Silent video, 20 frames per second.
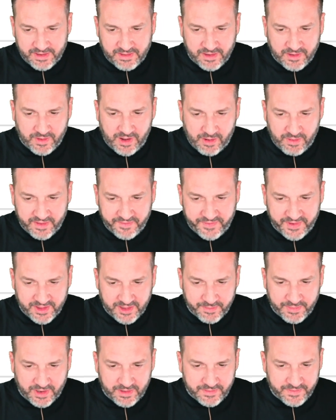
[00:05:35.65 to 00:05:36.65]
I don't know how I
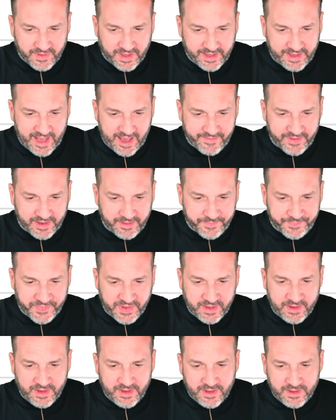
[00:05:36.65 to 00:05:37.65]
feel about like having
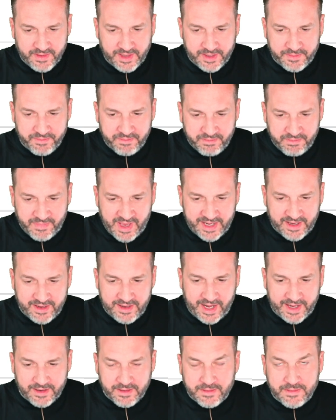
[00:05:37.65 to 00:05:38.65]
like
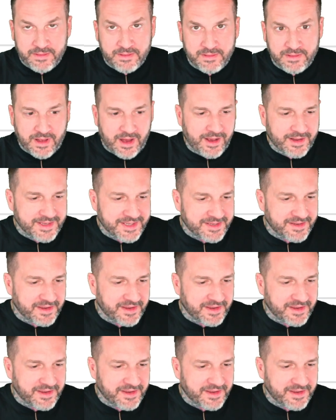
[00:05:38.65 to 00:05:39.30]
metadata lock